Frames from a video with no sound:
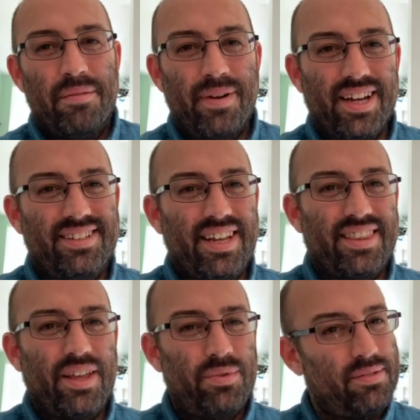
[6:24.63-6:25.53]
But I
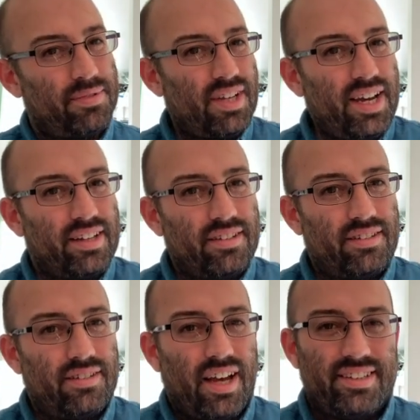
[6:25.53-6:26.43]
said there was some
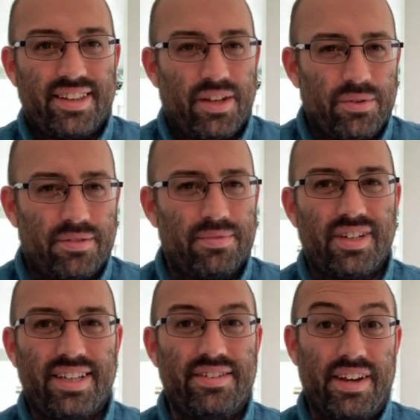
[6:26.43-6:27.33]
science. I said there was some
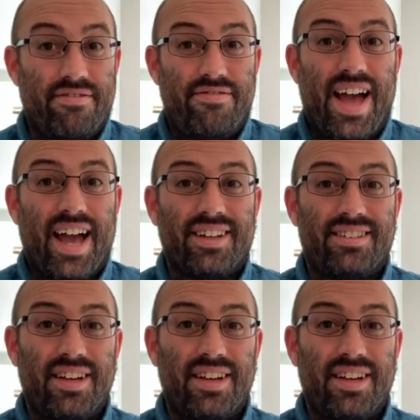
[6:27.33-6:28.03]
scientific facts,